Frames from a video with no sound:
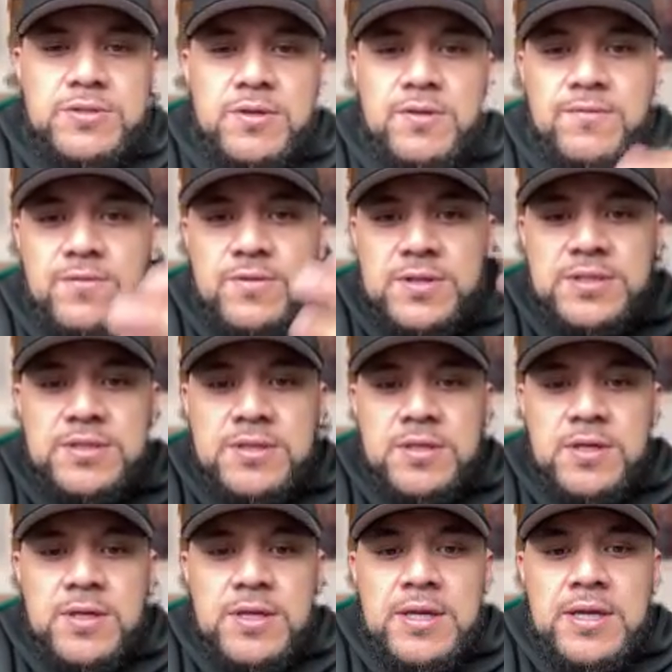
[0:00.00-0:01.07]
So for this
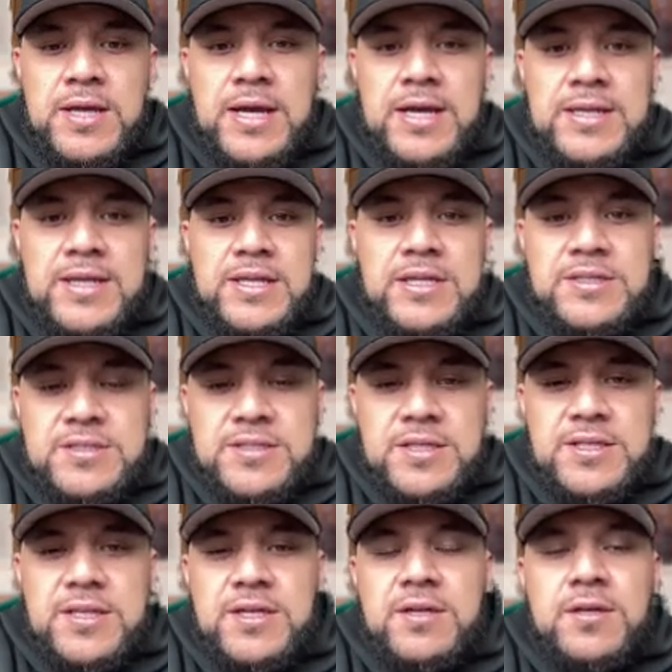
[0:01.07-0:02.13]
lady,
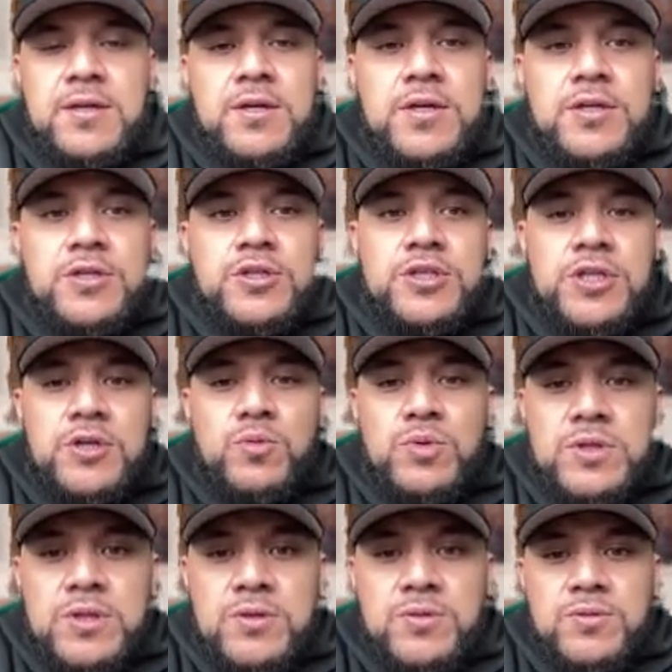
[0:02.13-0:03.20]
Sina, she
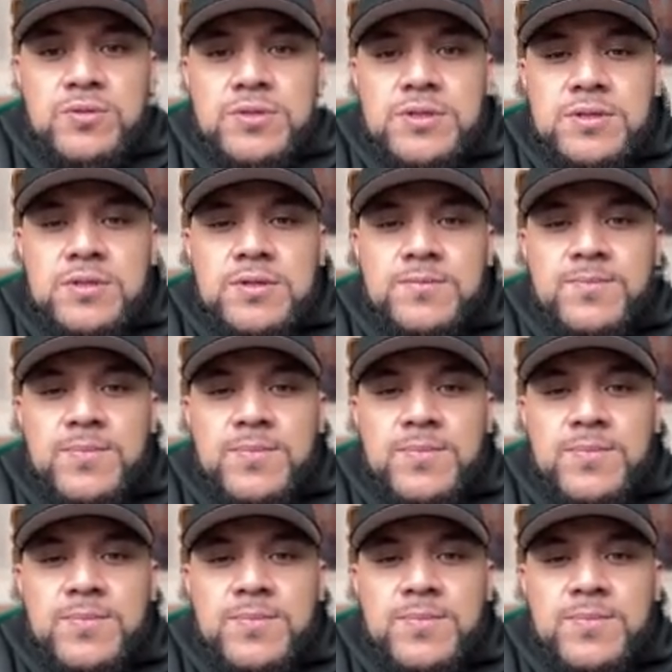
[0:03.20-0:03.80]
would lose,